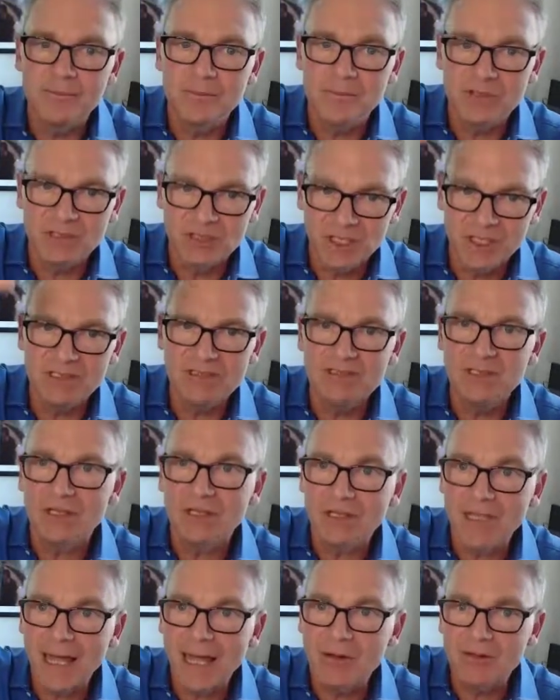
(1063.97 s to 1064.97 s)

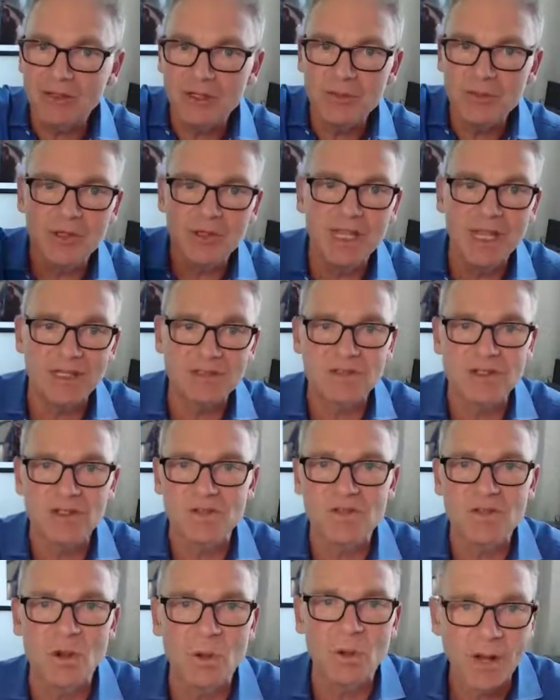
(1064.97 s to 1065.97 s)
machine-to-cloud communication,
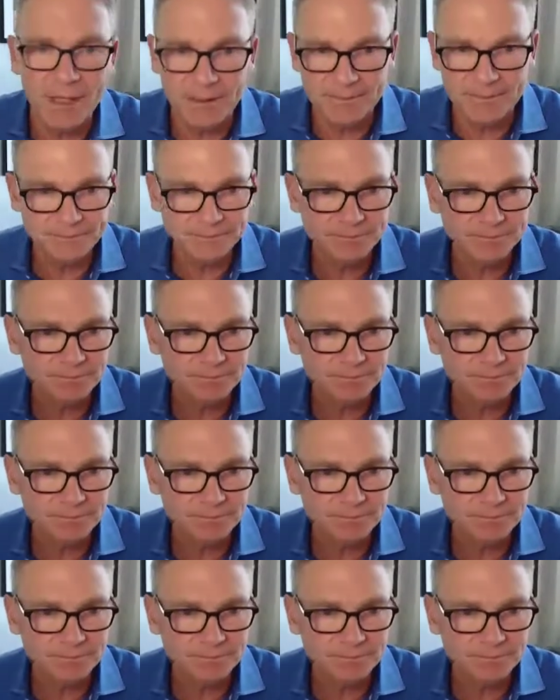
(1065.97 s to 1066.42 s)
and so on.